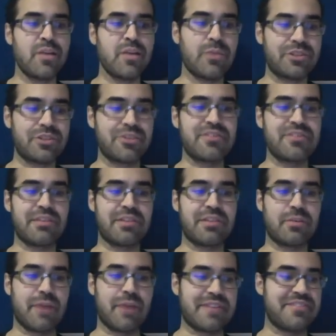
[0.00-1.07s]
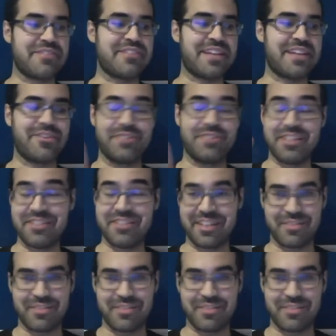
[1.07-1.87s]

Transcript: Well, it turns out that WASI standard did think of